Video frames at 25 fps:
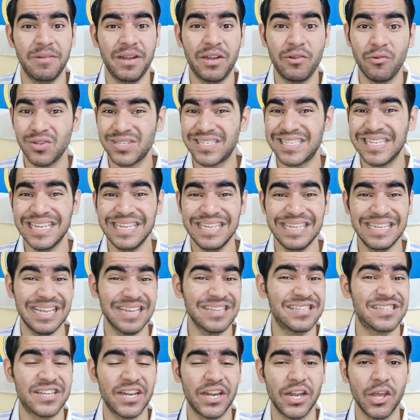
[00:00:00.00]
It was seen
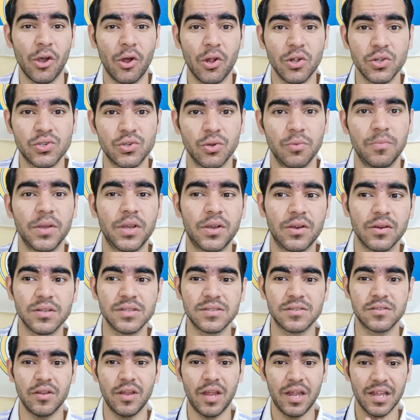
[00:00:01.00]
yesterday also because,